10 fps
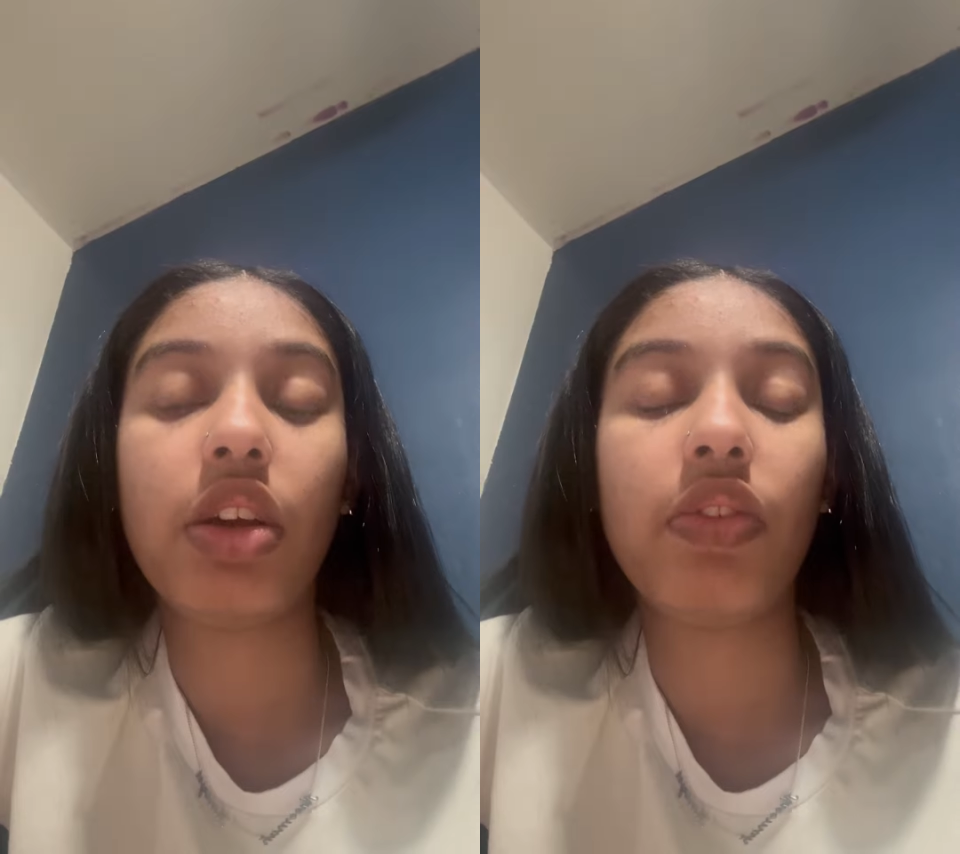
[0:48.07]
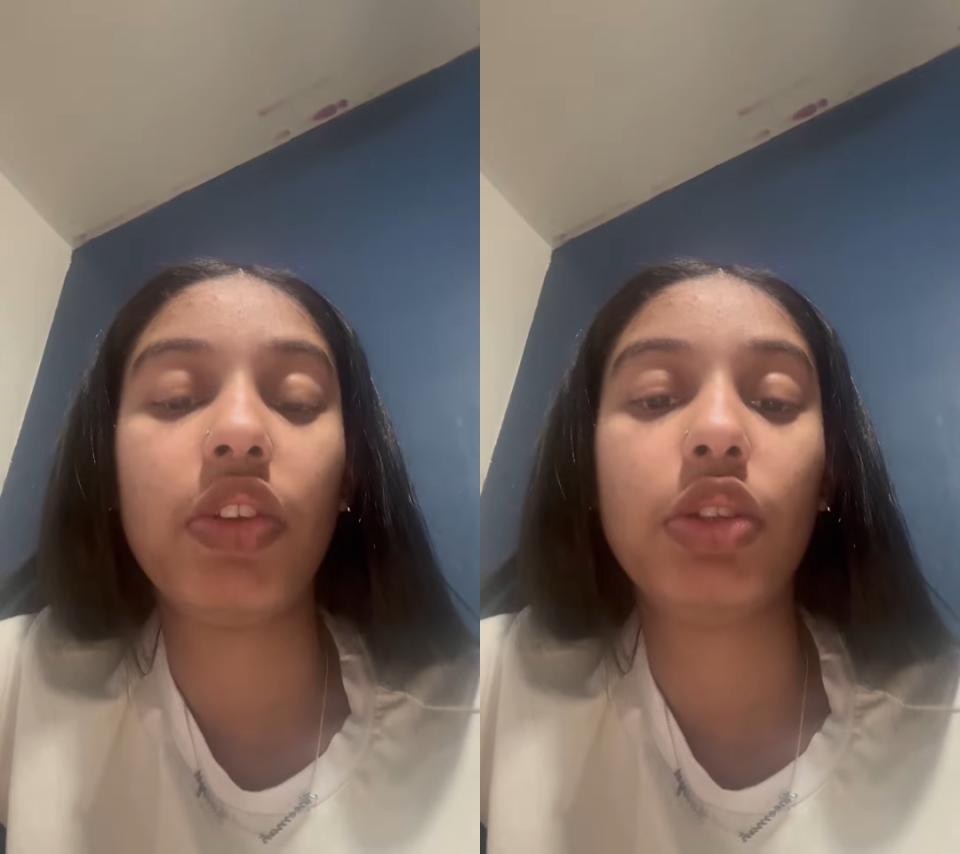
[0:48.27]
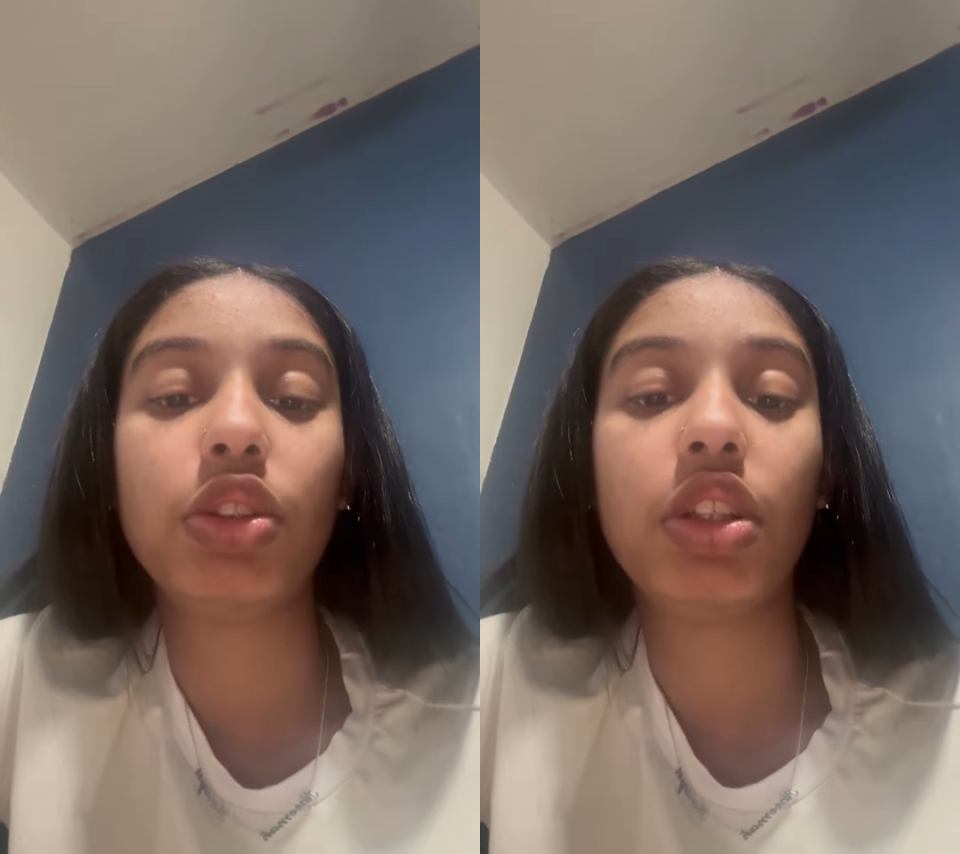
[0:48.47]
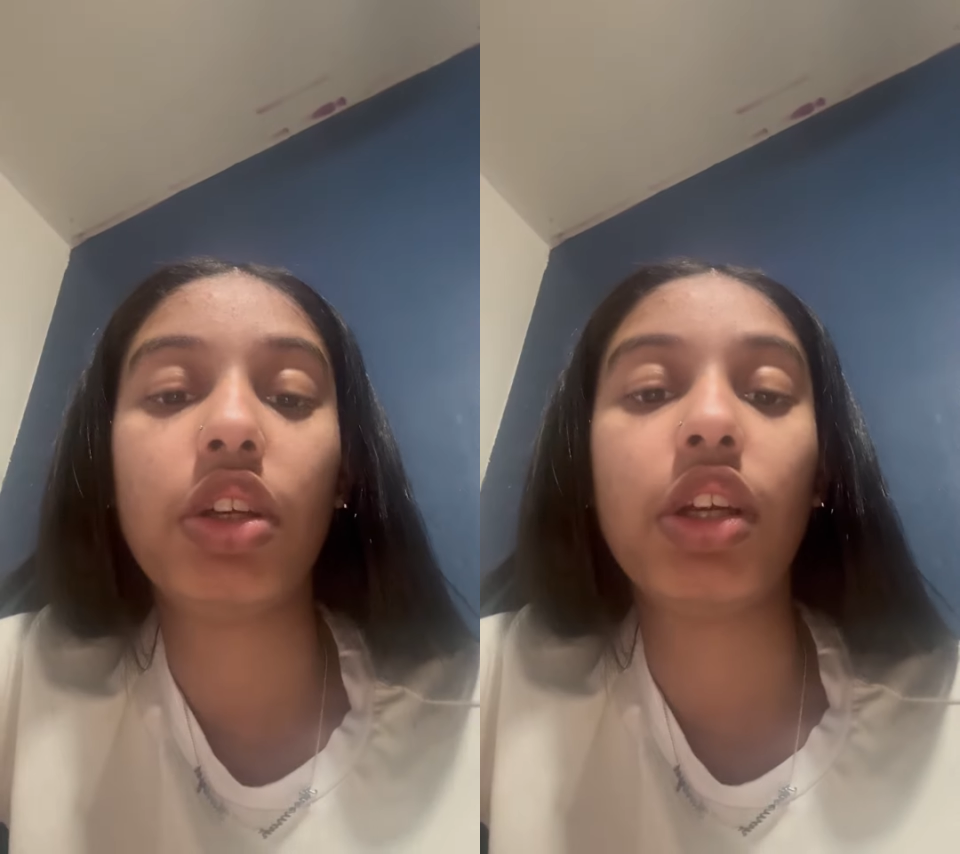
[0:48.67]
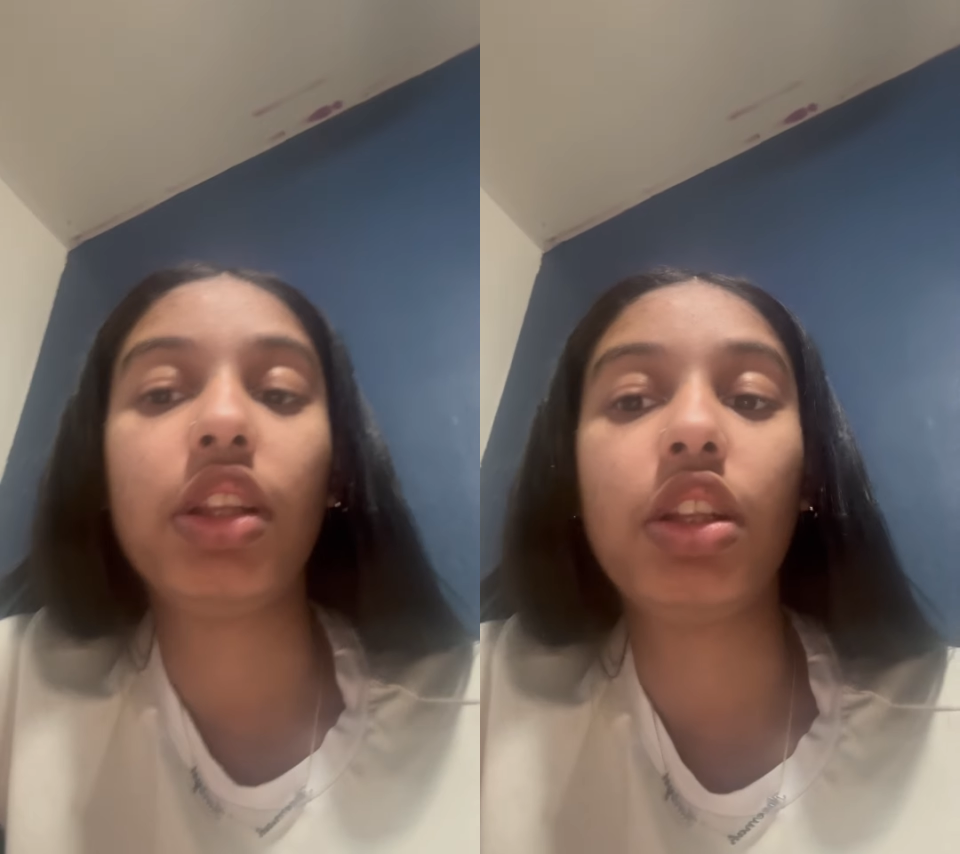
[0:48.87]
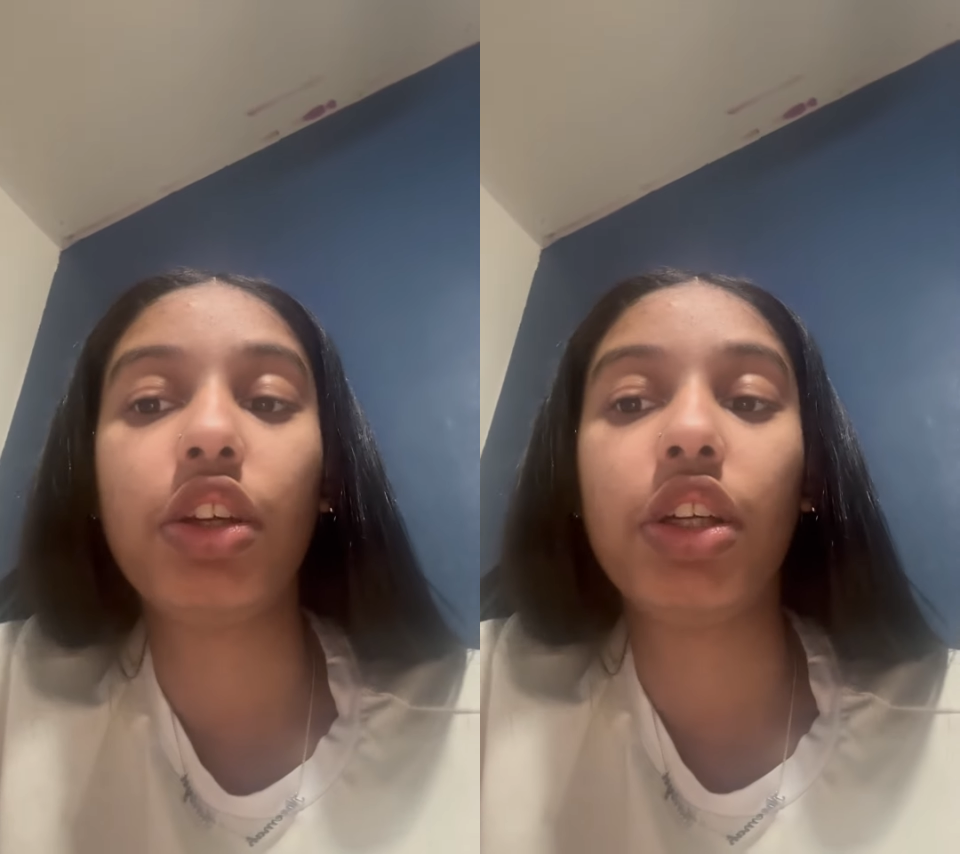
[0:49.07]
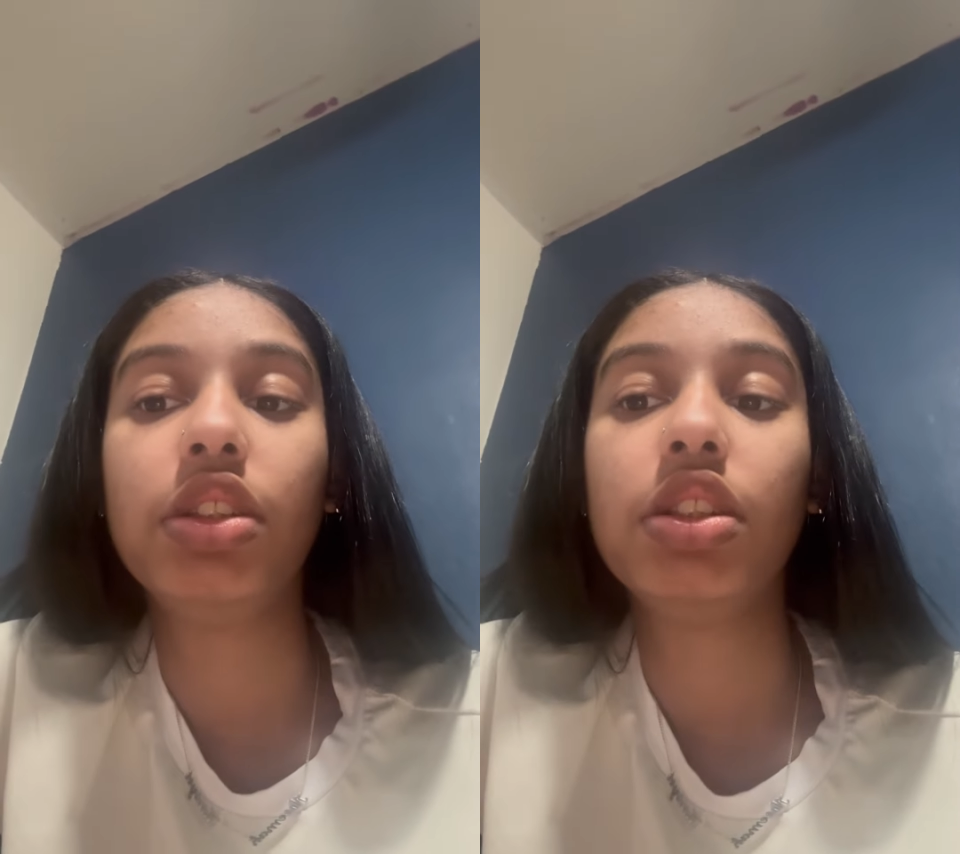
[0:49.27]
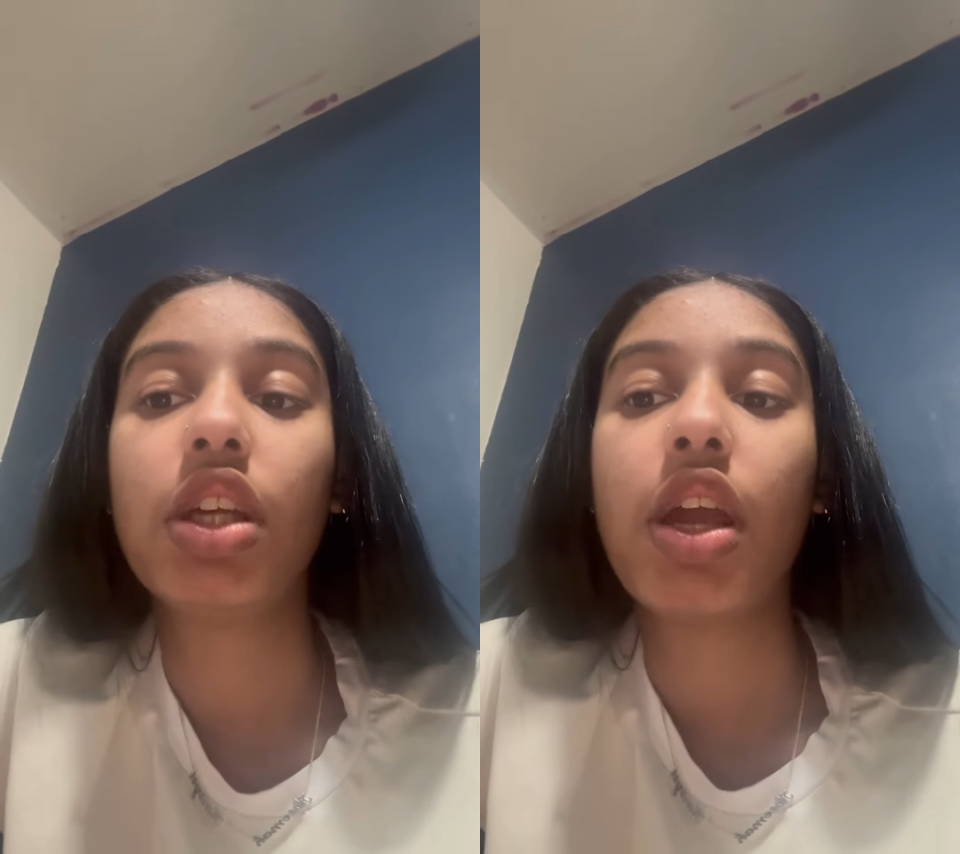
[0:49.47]
evolutionary
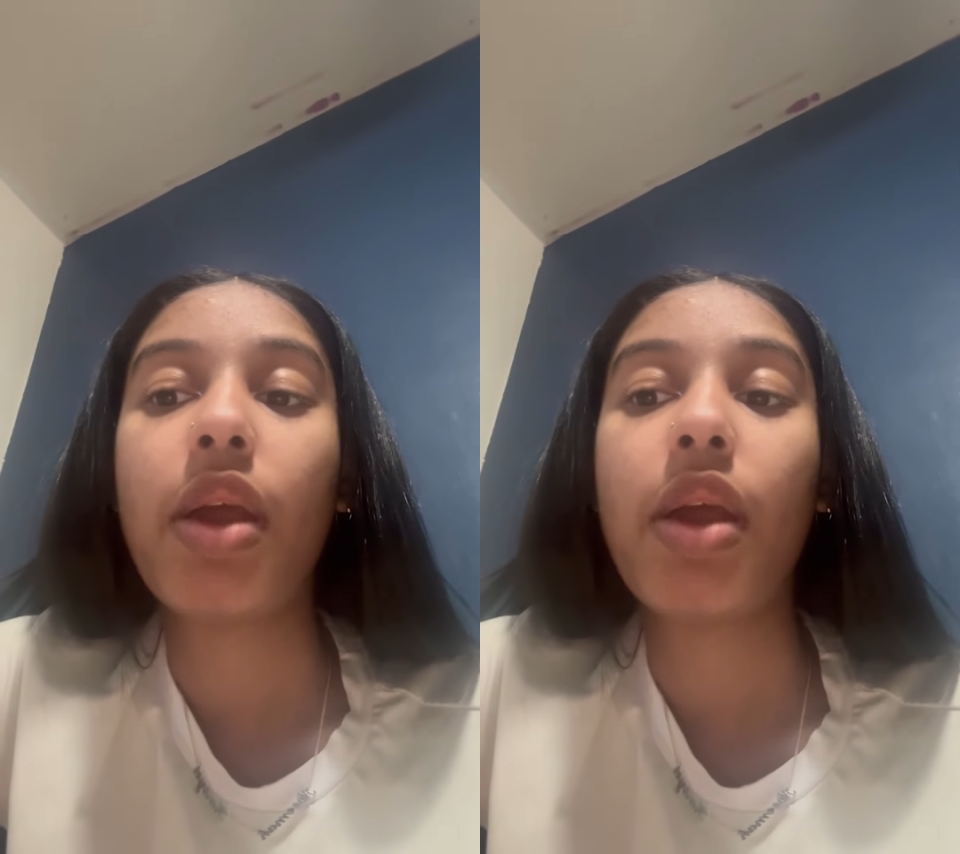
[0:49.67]
theories